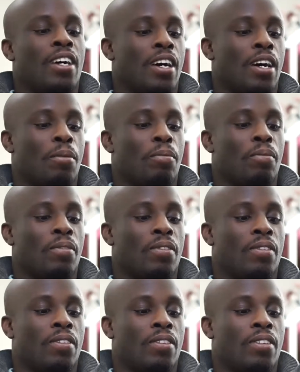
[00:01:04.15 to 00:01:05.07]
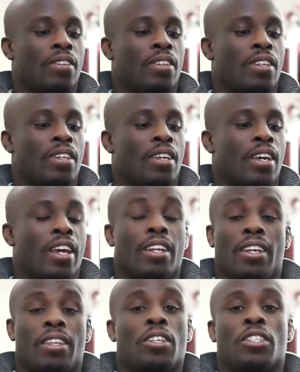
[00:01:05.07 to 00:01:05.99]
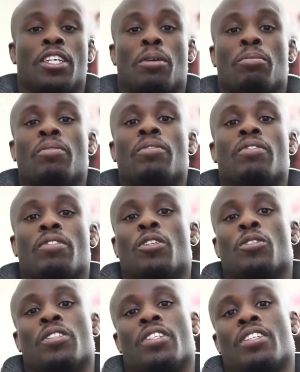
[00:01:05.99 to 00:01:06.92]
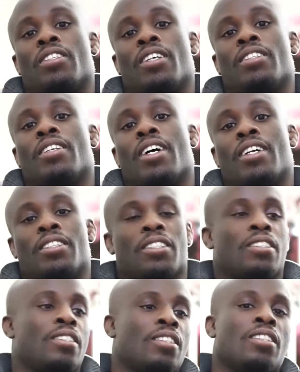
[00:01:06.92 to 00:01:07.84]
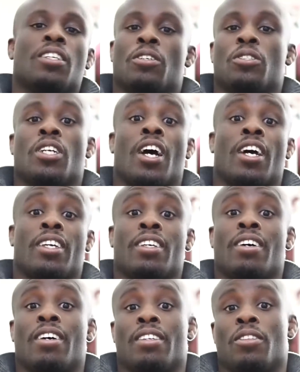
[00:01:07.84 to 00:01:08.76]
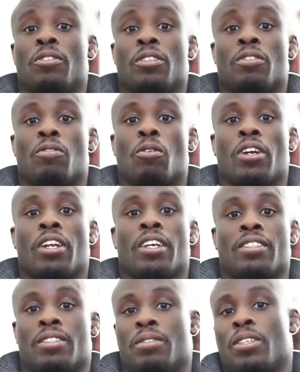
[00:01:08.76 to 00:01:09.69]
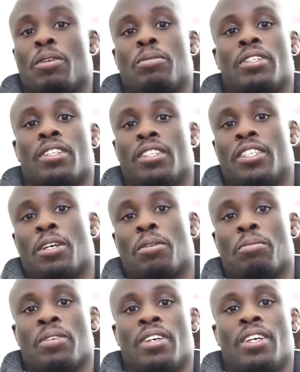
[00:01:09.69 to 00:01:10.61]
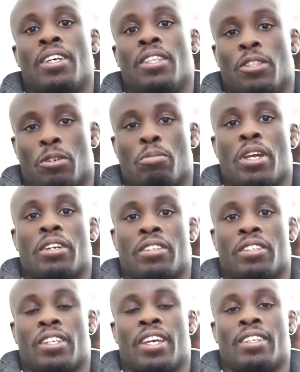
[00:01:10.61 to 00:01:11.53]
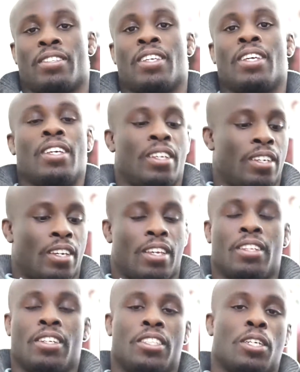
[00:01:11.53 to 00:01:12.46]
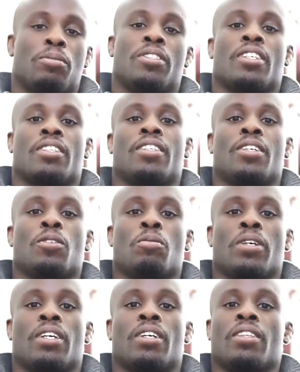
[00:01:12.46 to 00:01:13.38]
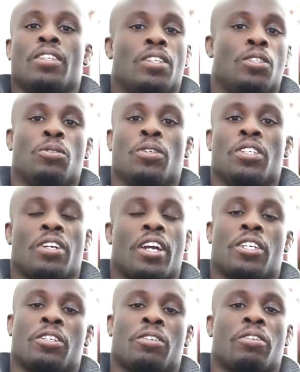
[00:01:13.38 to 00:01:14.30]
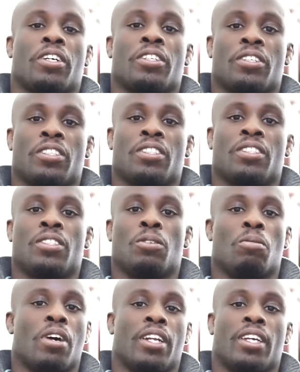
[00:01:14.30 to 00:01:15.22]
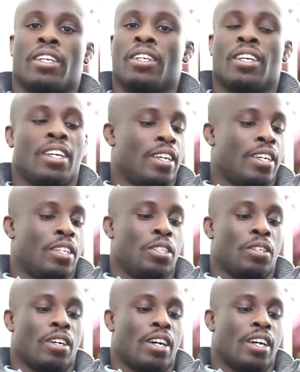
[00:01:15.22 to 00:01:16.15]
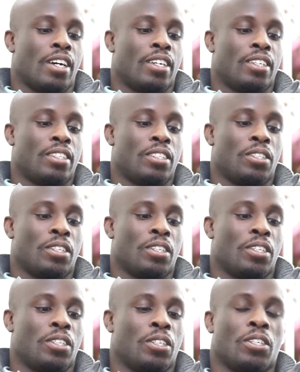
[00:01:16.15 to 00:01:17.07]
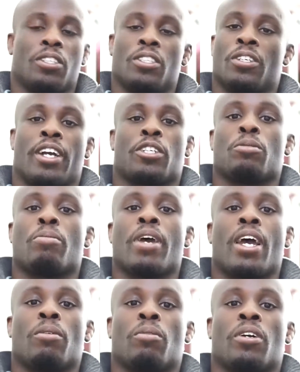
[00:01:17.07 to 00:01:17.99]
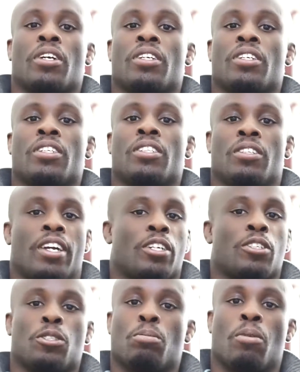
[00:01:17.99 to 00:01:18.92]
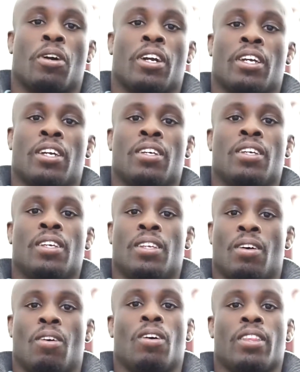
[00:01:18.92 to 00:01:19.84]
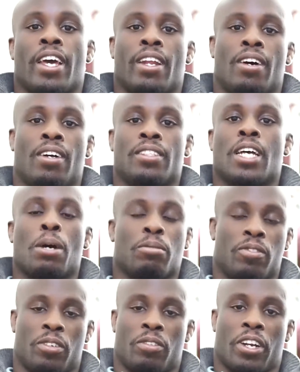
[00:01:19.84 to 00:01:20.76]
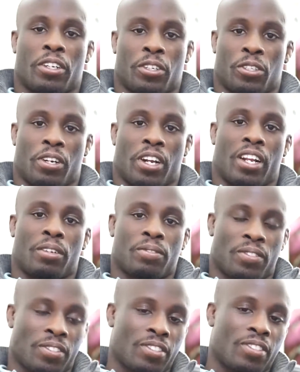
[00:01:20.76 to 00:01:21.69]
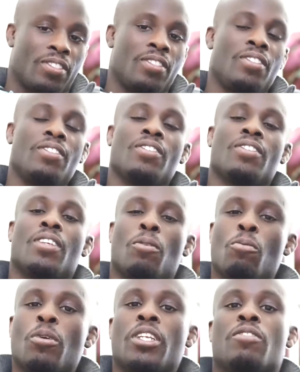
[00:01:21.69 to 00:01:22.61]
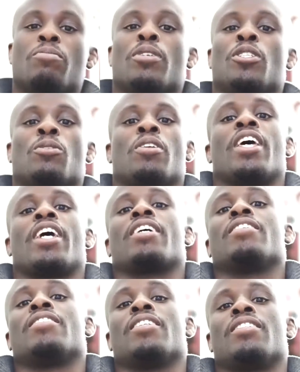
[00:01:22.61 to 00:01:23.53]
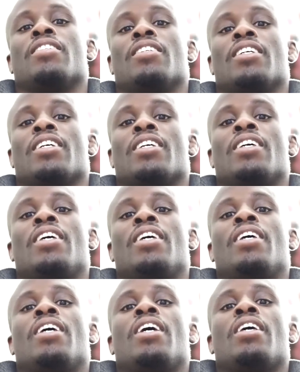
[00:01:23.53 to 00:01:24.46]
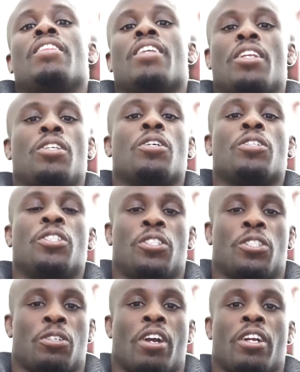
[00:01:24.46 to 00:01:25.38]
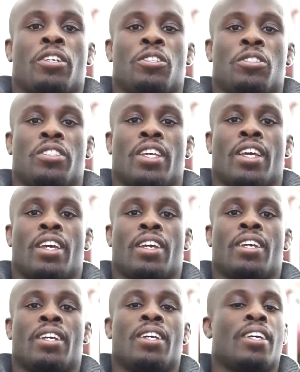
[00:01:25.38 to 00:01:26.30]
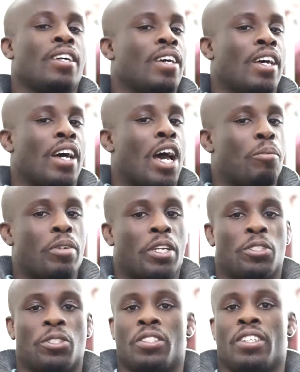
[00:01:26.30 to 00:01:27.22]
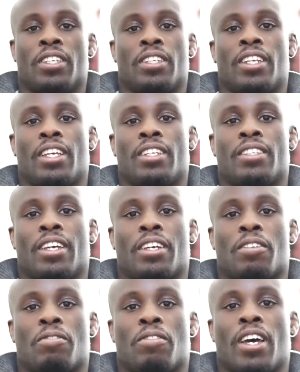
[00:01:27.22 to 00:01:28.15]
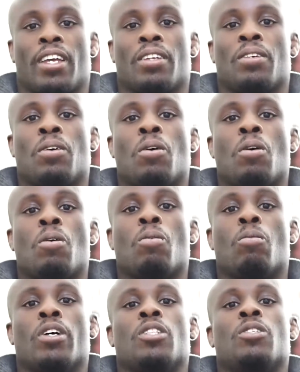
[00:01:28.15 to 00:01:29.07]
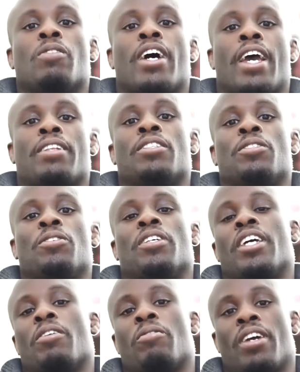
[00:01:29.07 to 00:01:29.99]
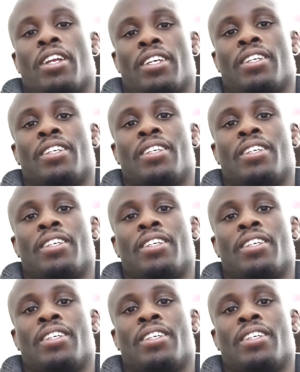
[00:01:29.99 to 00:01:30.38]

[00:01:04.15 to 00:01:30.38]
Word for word: um, and in the gym for those six days, not just you know jogging on three or four days and coming to the gym the remainder of the days. In the gym six days a week, and then doing your extracurriculars, your running, your uh, your your your extra pad work, your extra sparring, all that on top of your regular training. And when you've been doing that consistently, then you go to your trainer and you say, "I'm interested in, in taking a fight. What do I have to do to get ready?"